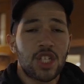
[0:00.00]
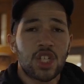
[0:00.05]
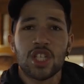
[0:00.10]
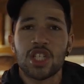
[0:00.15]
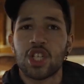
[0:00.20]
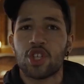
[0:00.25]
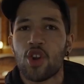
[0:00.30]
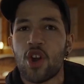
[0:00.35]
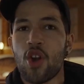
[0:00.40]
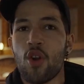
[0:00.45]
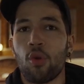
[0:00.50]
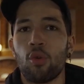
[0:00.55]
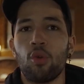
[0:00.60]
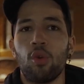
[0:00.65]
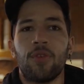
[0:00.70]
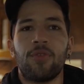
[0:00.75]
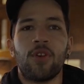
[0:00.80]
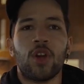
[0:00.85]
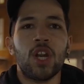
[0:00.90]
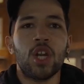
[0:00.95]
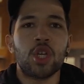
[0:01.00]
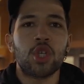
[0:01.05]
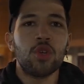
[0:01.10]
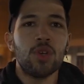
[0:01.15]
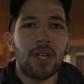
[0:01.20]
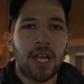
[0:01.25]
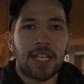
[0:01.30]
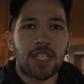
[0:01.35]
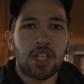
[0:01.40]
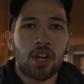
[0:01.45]
is just a general rule. If you're going to
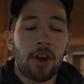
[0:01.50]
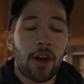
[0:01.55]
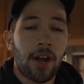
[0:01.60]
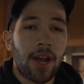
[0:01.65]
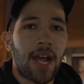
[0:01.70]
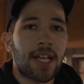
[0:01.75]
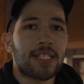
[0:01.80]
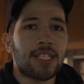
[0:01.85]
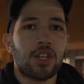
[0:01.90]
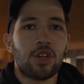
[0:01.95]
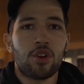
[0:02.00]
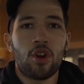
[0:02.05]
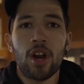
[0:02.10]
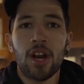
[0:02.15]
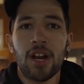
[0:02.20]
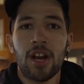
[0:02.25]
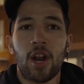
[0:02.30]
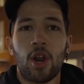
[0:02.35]
shoot exterior nights and you're not in a